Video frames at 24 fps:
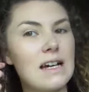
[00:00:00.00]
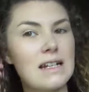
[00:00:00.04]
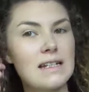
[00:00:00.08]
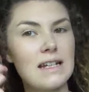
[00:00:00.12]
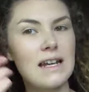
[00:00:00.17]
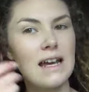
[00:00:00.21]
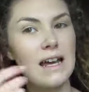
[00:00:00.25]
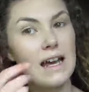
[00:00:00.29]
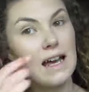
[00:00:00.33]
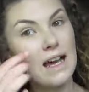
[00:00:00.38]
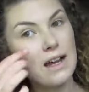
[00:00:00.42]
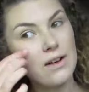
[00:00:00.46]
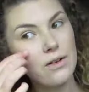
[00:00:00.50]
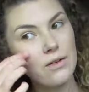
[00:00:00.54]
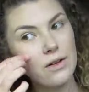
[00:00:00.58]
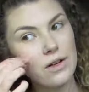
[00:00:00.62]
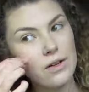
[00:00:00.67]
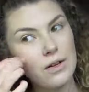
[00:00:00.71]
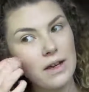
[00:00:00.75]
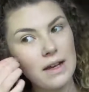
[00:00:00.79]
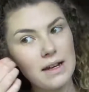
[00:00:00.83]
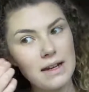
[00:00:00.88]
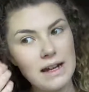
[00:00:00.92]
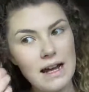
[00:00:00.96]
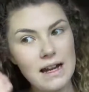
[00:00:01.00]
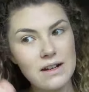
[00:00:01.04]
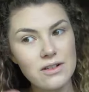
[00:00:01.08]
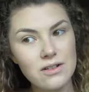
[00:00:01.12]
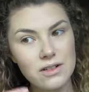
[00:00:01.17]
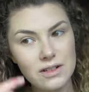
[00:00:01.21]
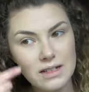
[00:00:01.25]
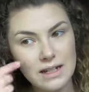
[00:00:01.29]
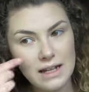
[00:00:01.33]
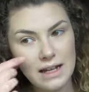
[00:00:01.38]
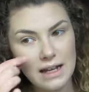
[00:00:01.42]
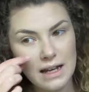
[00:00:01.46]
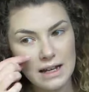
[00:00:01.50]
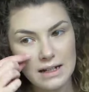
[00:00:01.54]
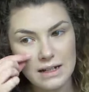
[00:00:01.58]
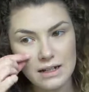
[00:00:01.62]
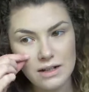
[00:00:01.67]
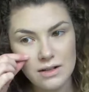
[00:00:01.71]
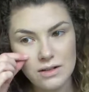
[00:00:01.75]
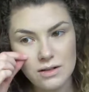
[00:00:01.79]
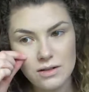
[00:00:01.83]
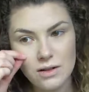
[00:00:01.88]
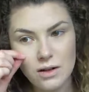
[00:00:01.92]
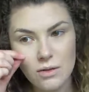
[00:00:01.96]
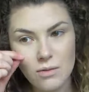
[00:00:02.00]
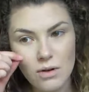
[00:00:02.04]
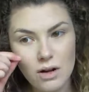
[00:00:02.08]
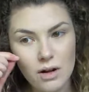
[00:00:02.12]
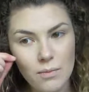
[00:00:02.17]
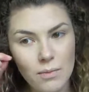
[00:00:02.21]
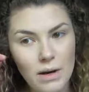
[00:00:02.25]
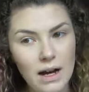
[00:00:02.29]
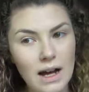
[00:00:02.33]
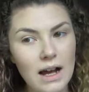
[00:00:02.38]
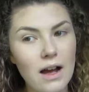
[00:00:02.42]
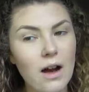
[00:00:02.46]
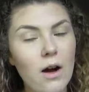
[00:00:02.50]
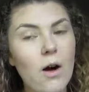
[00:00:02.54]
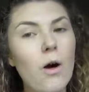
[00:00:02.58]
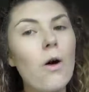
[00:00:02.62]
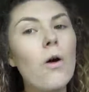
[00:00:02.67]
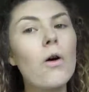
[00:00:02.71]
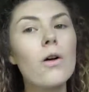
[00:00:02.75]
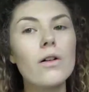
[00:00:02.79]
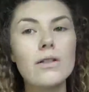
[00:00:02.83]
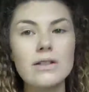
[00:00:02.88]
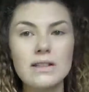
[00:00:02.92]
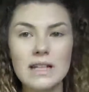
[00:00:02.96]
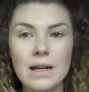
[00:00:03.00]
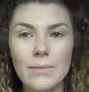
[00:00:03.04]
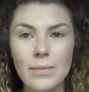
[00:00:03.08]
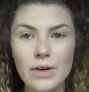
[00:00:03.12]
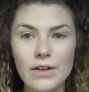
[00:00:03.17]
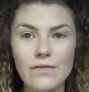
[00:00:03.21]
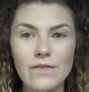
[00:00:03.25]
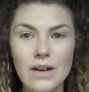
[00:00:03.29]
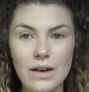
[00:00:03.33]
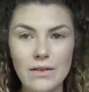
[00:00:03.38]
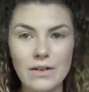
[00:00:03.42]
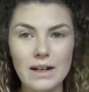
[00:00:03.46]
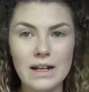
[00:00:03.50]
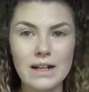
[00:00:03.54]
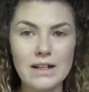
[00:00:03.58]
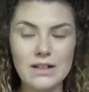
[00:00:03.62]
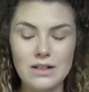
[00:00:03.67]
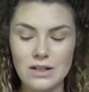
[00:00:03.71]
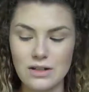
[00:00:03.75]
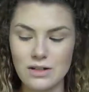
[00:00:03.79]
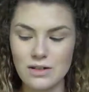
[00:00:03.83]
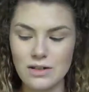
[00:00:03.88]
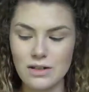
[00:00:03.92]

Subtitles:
tan or you get naturally tanned and you don't want to buy a whole separate foundation